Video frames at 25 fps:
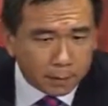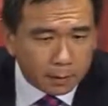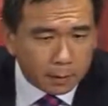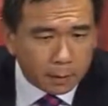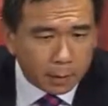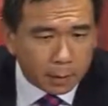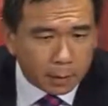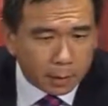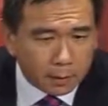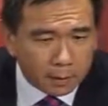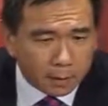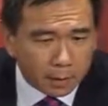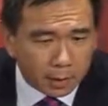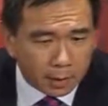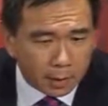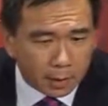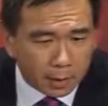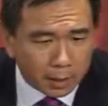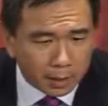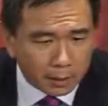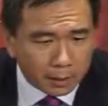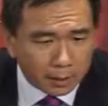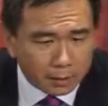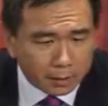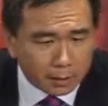
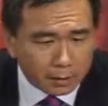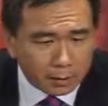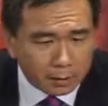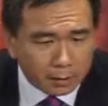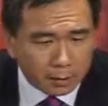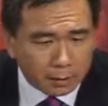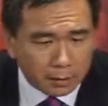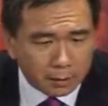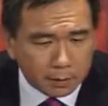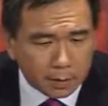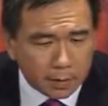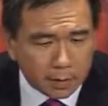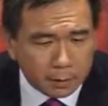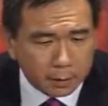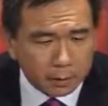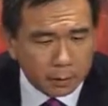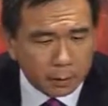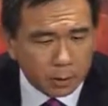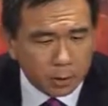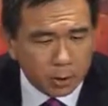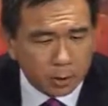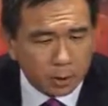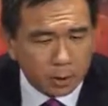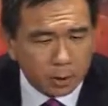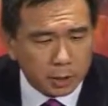Now, next
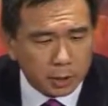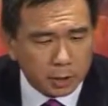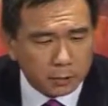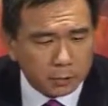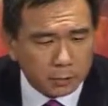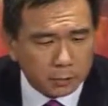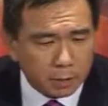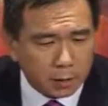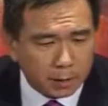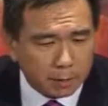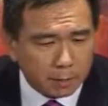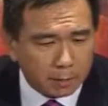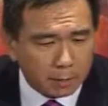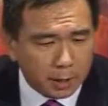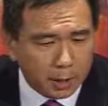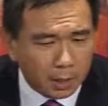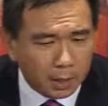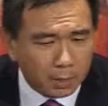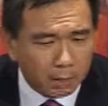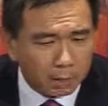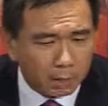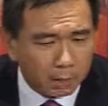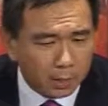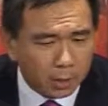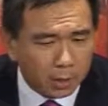question is from
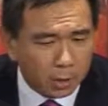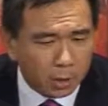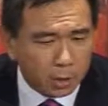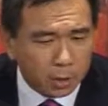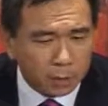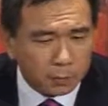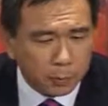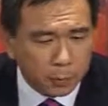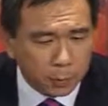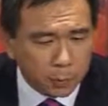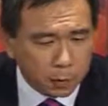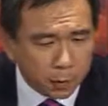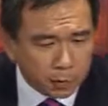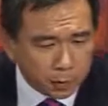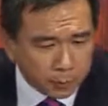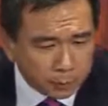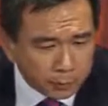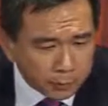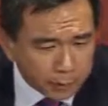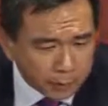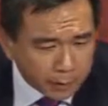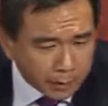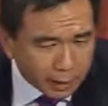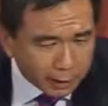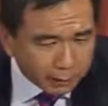Cross-Border,
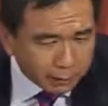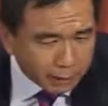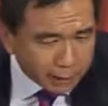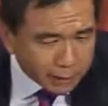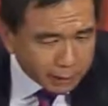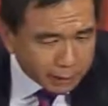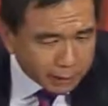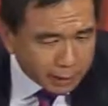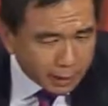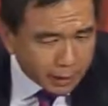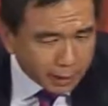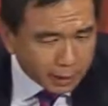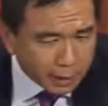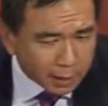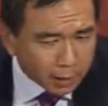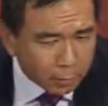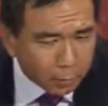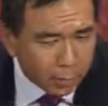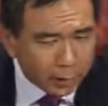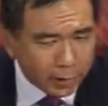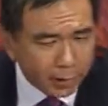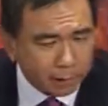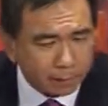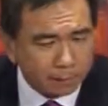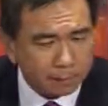Navin
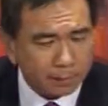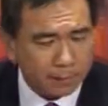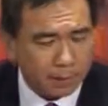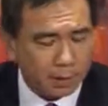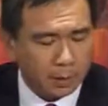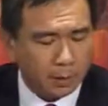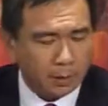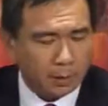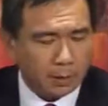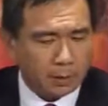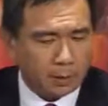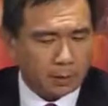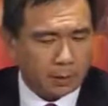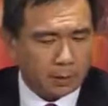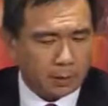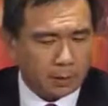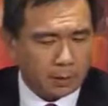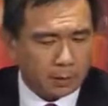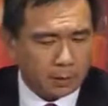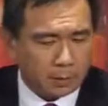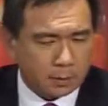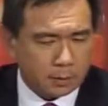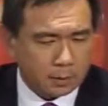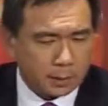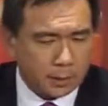Nagawa.
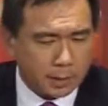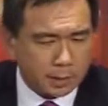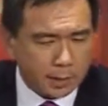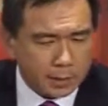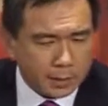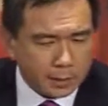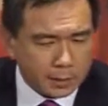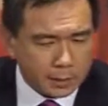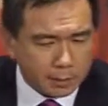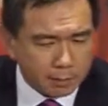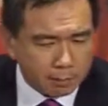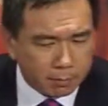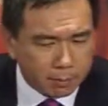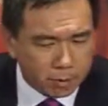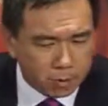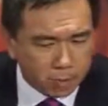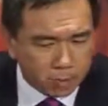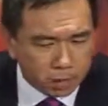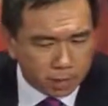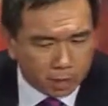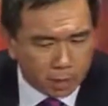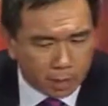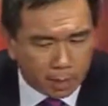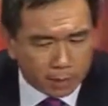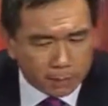There is a
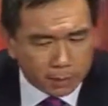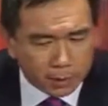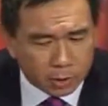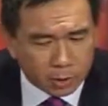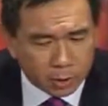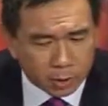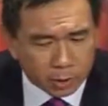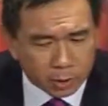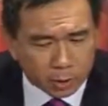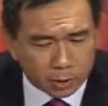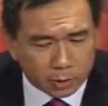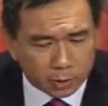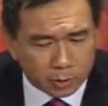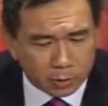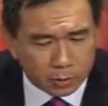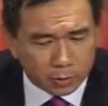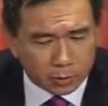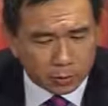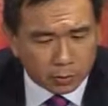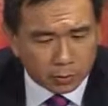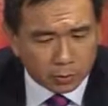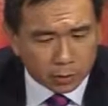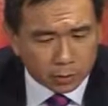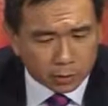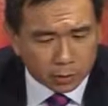model arbitration
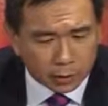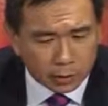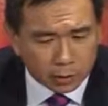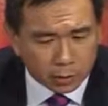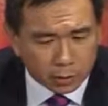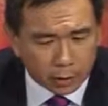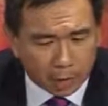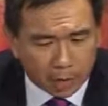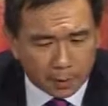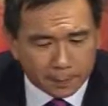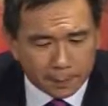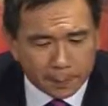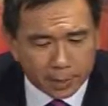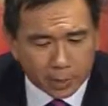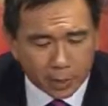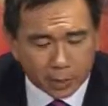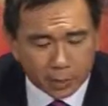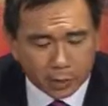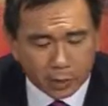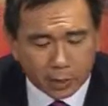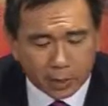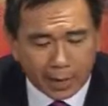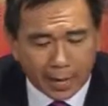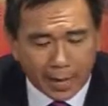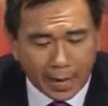clause in the
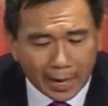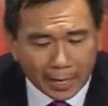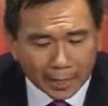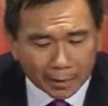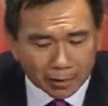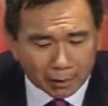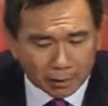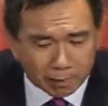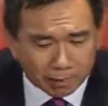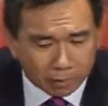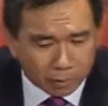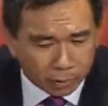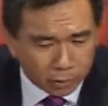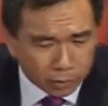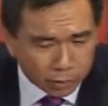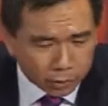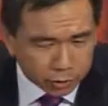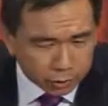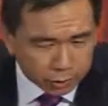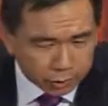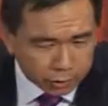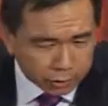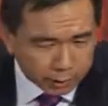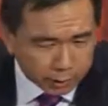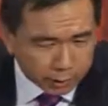Arbitration Act of
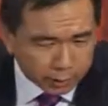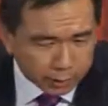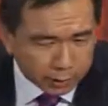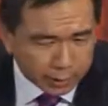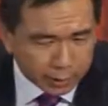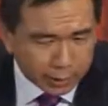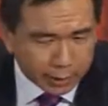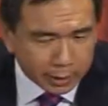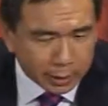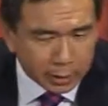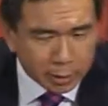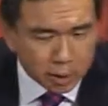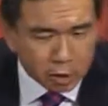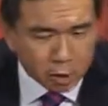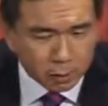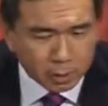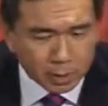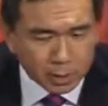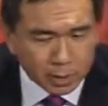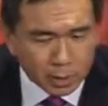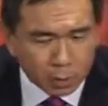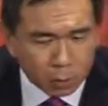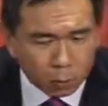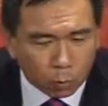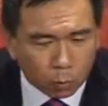Mauritius. Can a
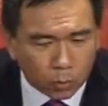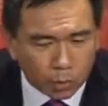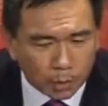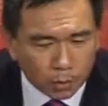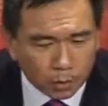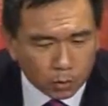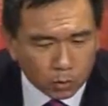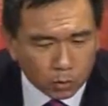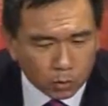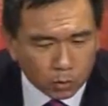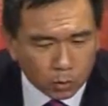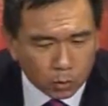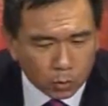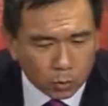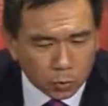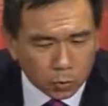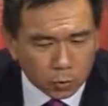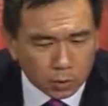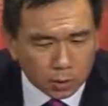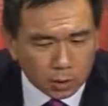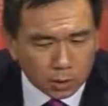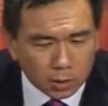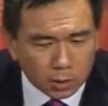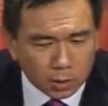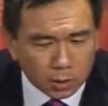GBL1
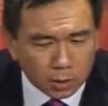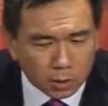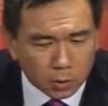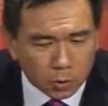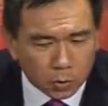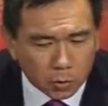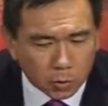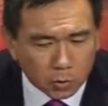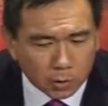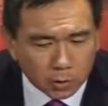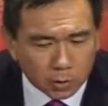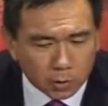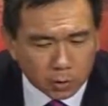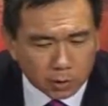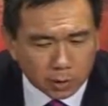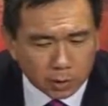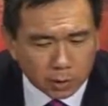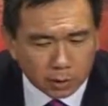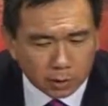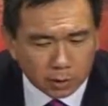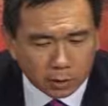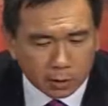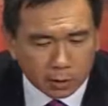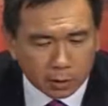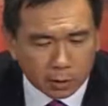use this clause in
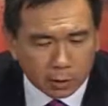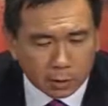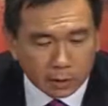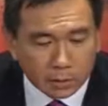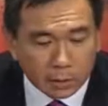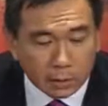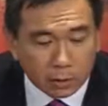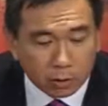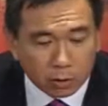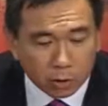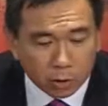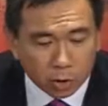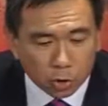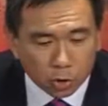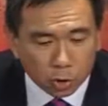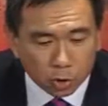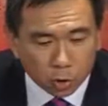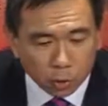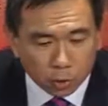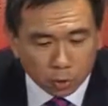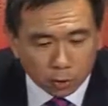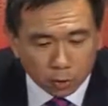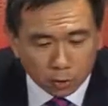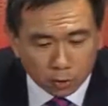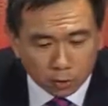their
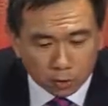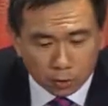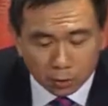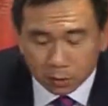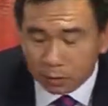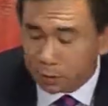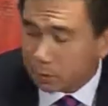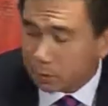constitution?